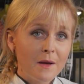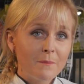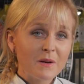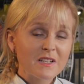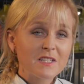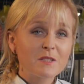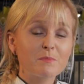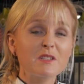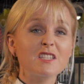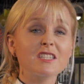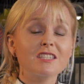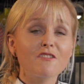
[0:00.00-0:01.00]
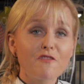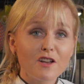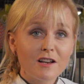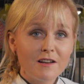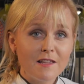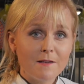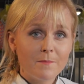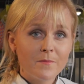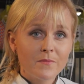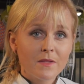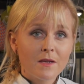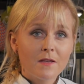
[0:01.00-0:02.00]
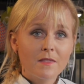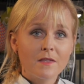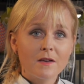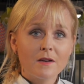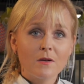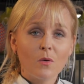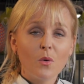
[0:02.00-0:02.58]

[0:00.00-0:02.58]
but specifically the